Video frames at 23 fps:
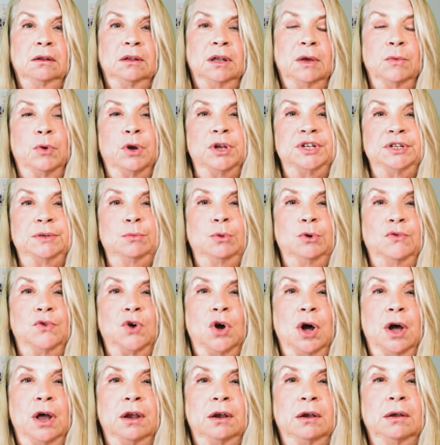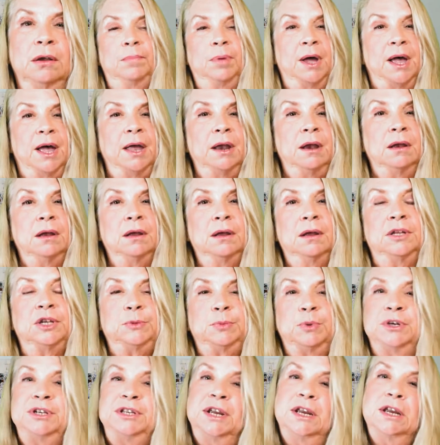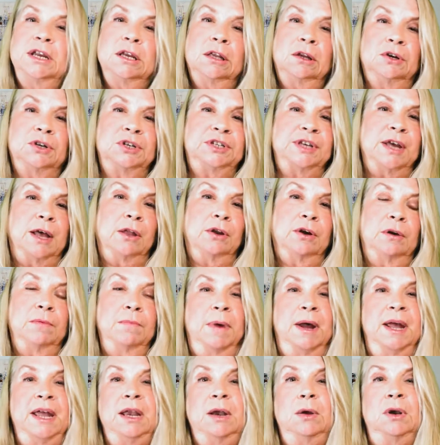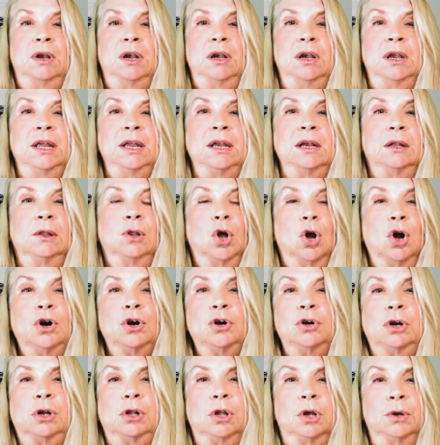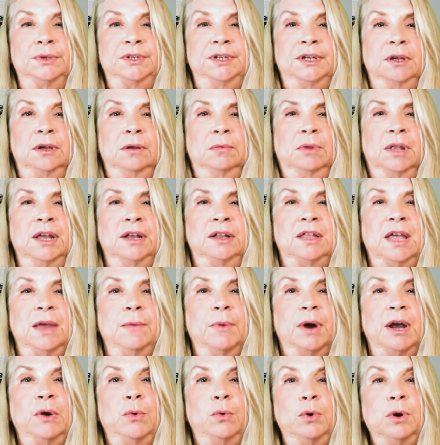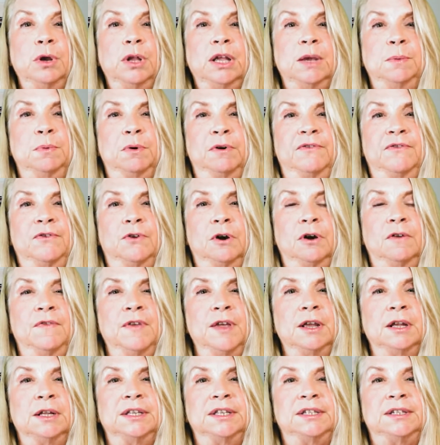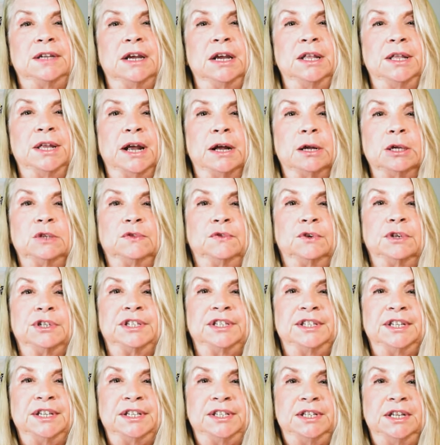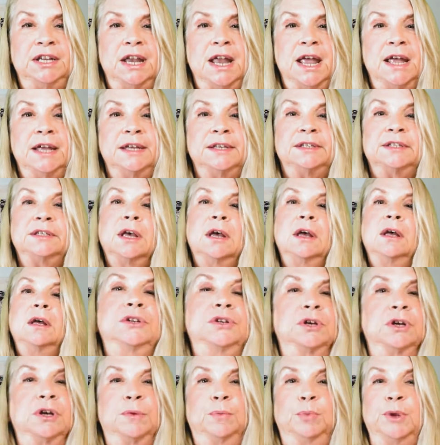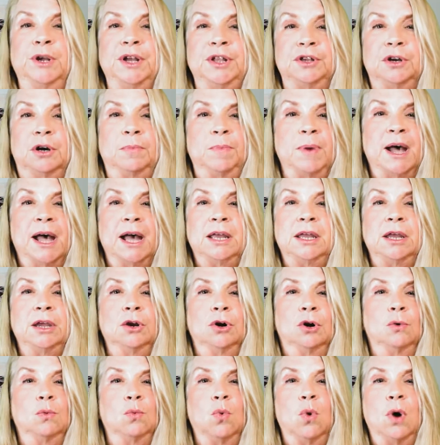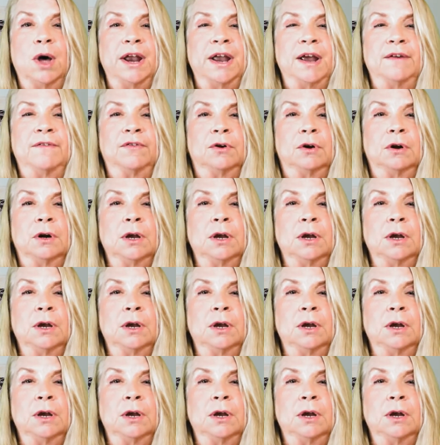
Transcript: They want to move on. But this particular seller might need a longer closing. Like they might really prefer if they could stay in the house for 60 days to complete their packing or whatever.